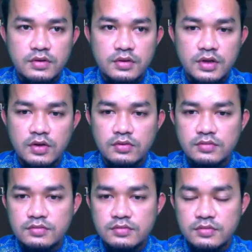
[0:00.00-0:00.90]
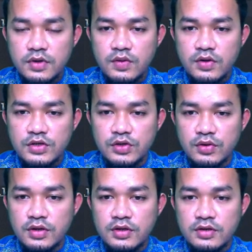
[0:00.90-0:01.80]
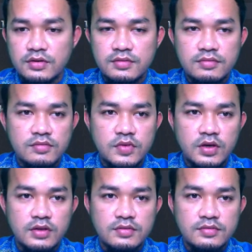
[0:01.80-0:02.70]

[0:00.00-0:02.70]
no, they will not show anything, okay.